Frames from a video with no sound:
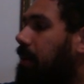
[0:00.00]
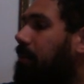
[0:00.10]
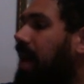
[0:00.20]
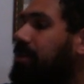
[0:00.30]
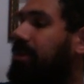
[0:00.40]

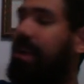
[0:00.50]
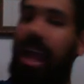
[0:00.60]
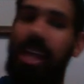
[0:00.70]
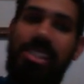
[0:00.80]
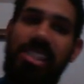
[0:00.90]
Pandring
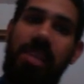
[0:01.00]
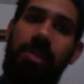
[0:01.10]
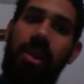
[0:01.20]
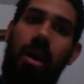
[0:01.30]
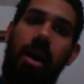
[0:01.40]
actually
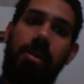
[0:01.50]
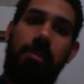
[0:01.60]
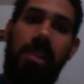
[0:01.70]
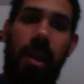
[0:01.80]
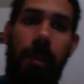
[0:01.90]
belonged
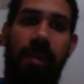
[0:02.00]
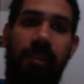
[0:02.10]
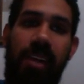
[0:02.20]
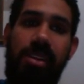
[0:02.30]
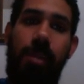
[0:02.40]
to
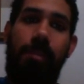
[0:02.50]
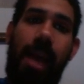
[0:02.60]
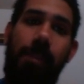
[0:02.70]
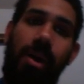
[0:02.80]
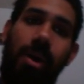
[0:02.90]
Professor
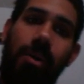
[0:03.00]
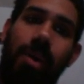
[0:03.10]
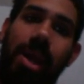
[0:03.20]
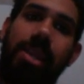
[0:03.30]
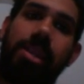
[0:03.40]
Bambo
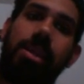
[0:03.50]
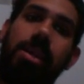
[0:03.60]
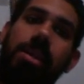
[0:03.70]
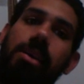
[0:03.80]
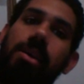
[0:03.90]
when
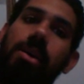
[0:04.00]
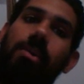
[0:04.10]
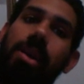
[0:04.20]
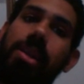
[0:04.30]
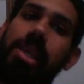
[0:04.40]

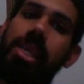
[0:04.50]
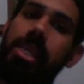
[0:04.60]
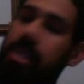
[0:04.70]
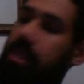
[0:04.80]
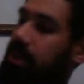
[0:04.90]

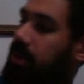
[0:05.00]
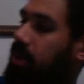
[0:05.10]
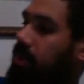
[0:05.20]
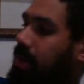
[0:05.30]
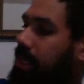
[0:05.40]
he
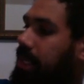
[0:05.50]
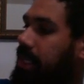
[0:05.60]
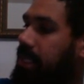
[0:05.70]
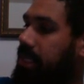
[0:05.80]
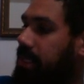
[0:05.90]
when
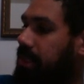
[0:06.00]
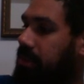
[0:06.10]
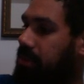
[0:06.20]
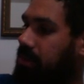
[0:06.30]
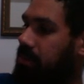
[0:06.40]
he
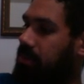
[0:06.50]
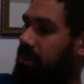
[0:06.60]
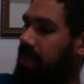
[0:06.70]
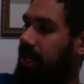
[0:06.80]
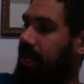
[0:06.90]

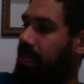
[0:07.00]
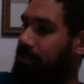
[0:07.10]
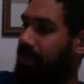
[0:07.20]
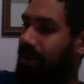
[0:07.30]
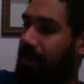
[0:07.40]
did his
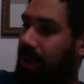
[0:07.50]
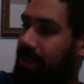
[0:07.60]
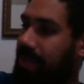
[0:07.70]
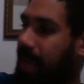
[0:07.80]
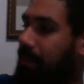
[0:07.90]

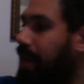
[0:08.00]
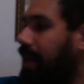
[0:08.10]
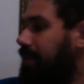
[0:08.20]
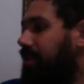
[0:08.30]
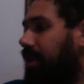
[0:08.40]
Pokemon
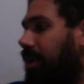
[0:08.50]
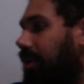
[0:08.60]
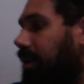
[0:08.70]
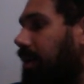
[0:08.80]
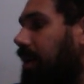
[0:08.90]
timeline, so
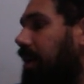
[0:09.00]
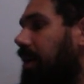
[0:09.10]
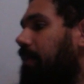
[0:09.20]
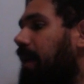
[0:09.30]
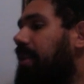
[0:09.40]

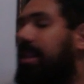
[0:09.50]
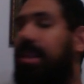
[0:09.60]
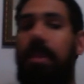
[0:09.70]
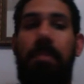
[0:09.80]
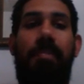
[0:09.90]
he
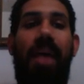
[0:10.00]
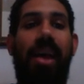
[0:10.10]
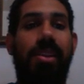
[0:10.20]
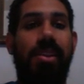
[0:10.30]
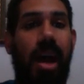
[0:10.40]
basically
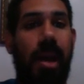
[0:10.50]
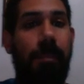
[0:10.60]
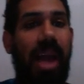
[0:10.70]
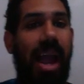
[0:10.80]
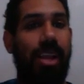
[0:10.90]
passes on
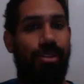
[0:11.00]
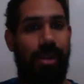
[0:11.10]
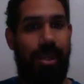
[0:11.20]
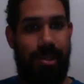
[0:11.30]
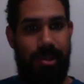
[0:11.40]
Pandring.